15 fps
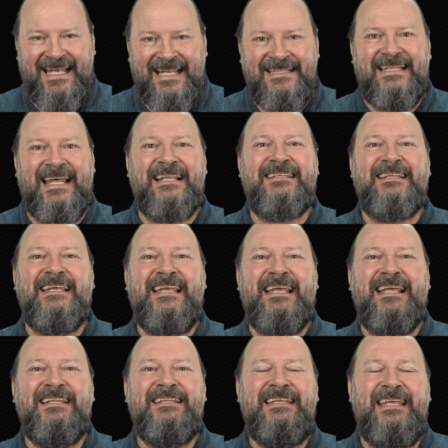that
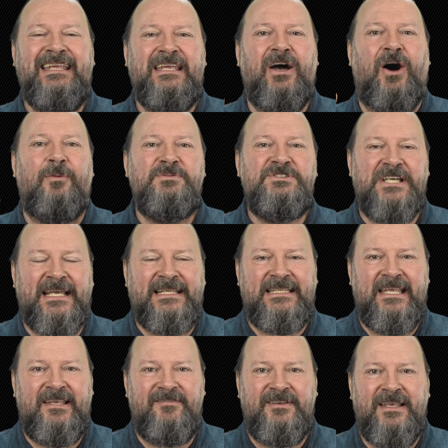the
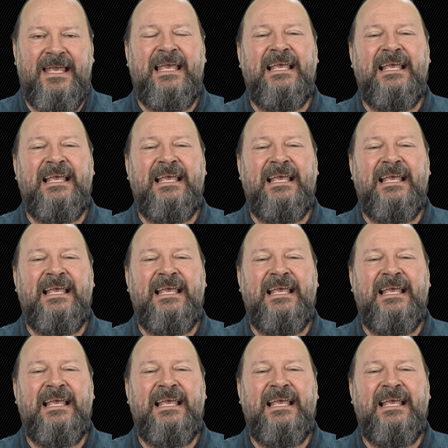objective